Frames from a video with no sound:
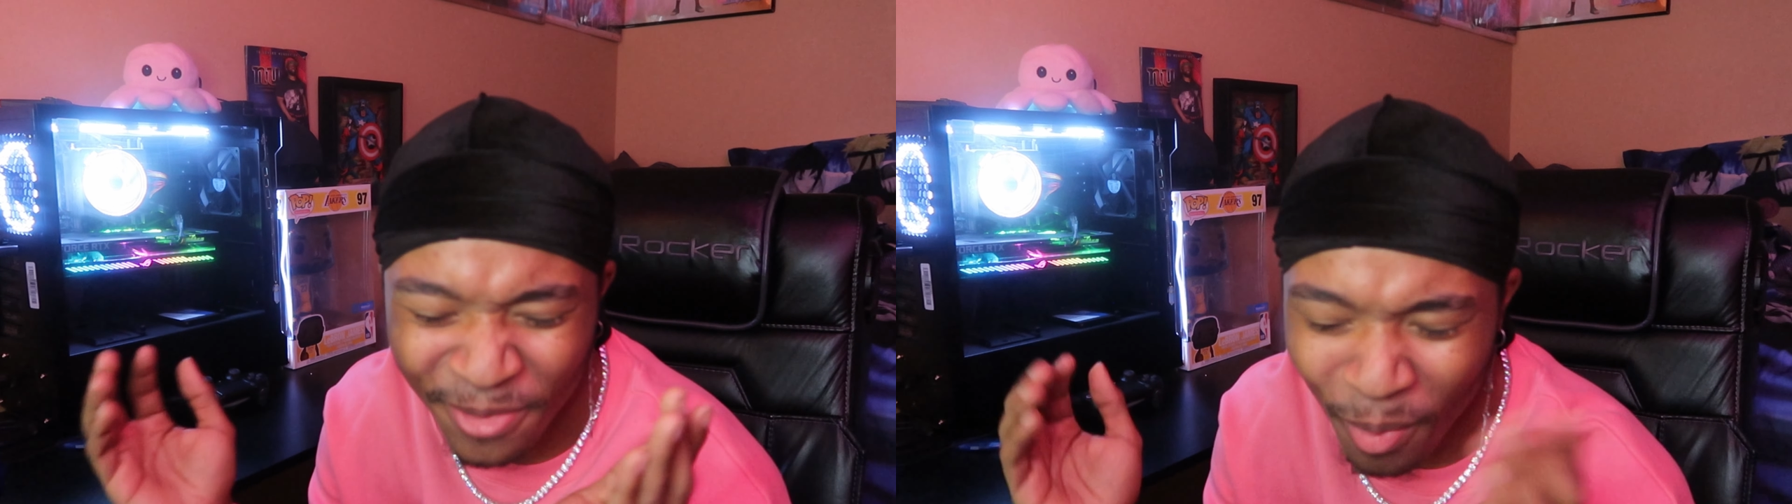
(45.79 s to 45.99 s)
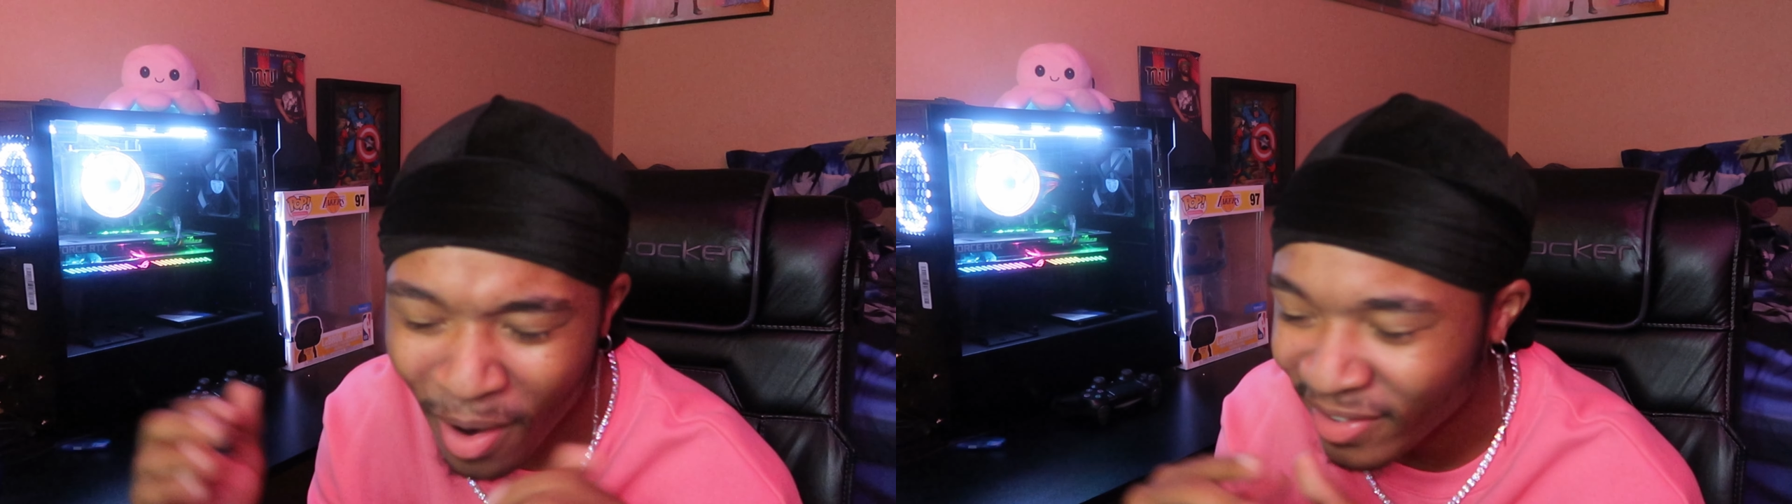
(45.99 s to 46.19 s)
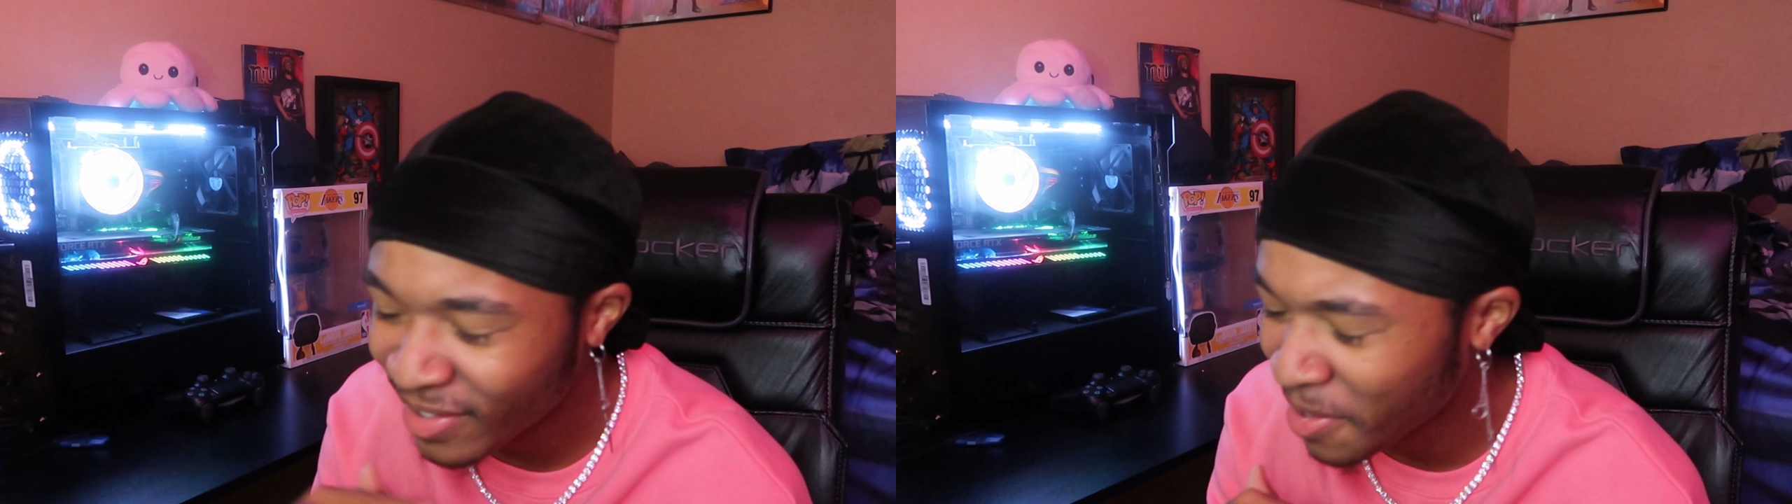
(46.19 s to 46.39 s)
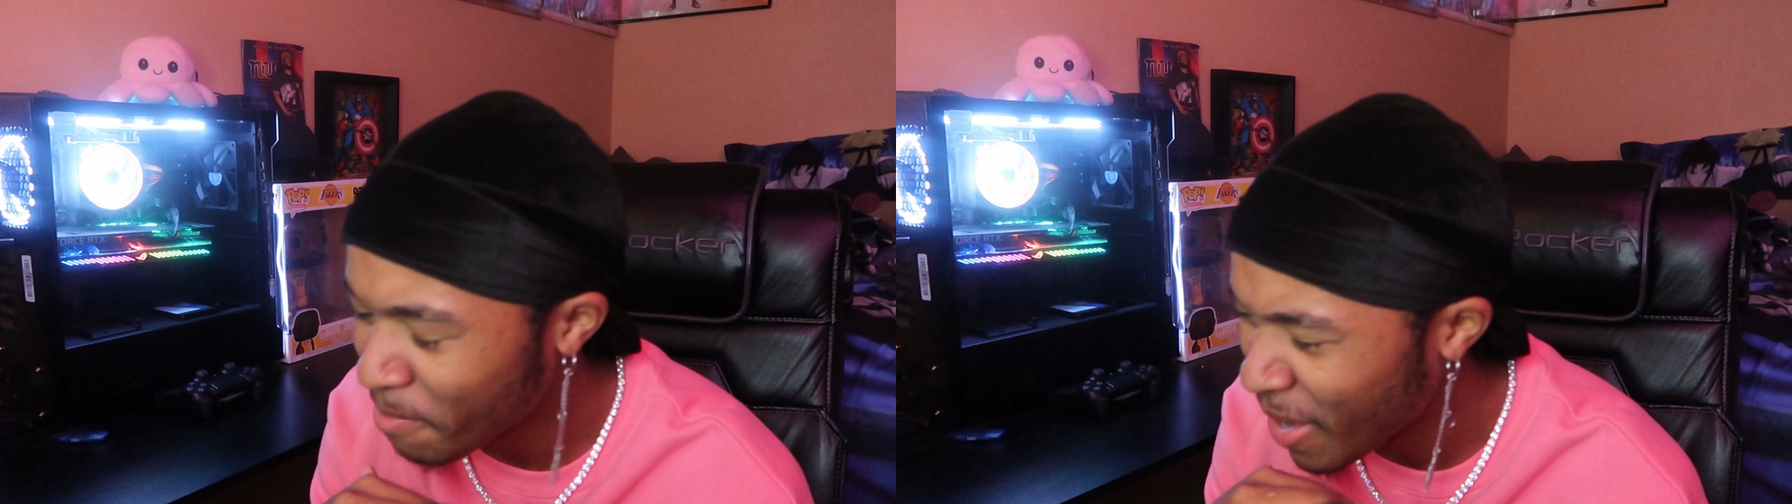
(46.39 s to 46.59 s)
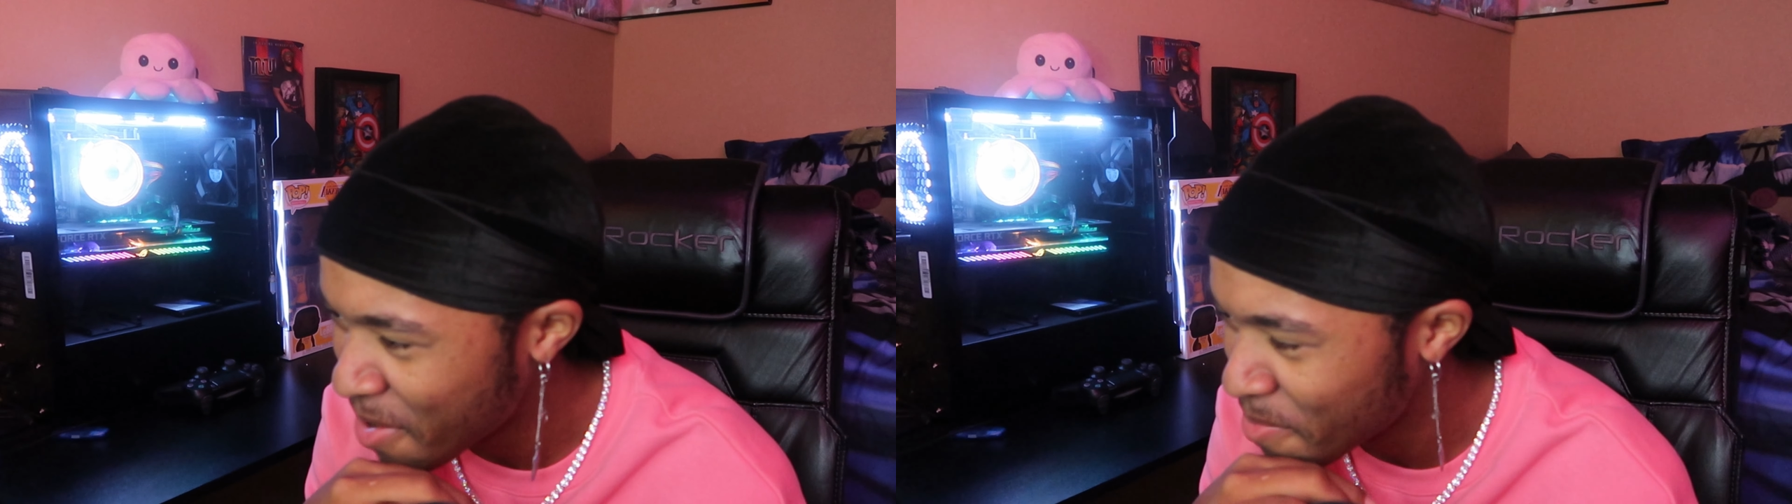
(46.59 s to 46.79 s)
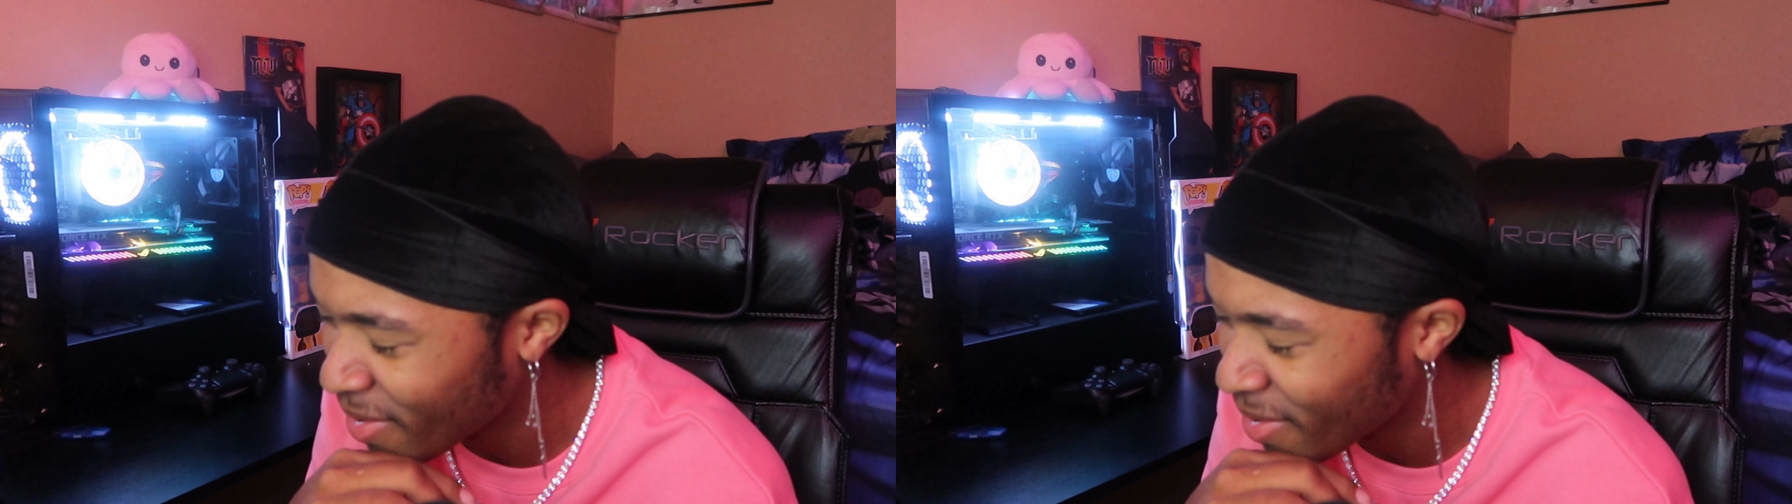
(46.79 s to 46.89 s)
to watch the baby,